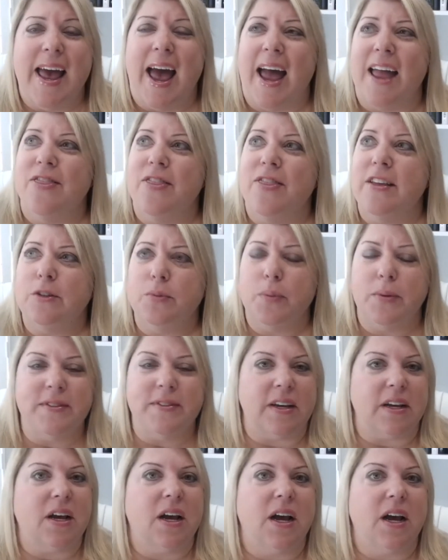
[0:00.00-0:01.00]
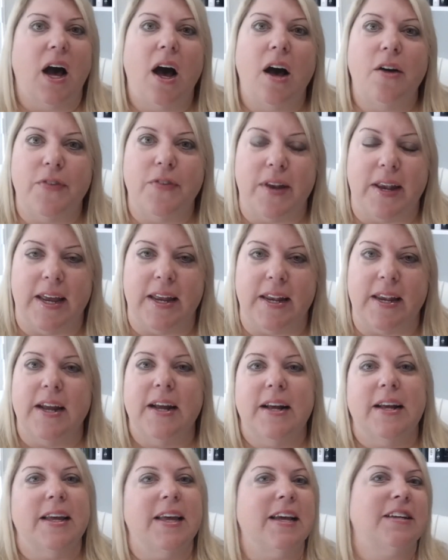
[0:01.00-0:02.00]
And this was a coveted,
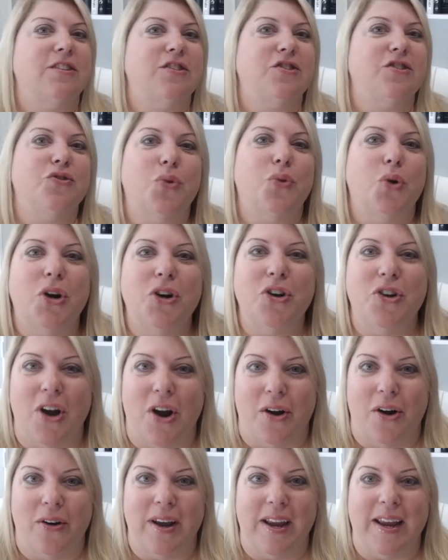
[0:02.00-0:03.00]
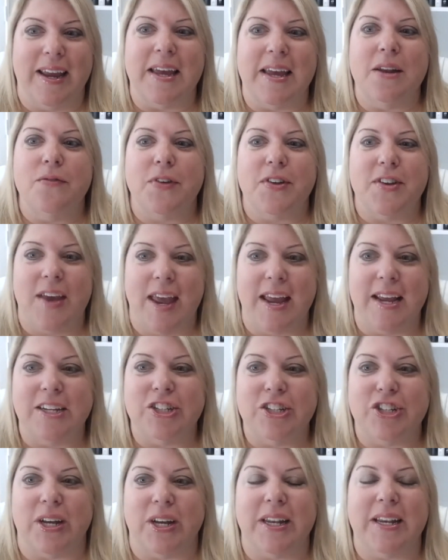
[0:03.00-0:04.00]
extraordinary
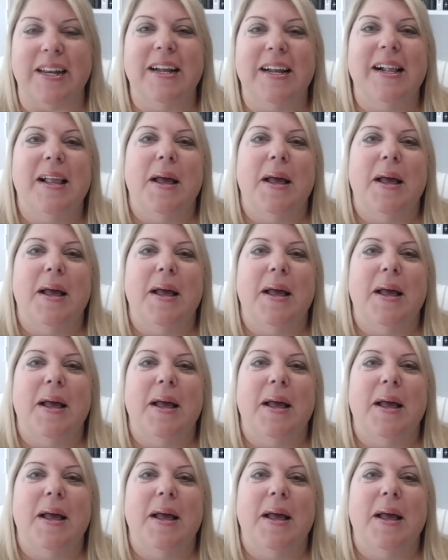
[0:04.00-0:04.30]
invitation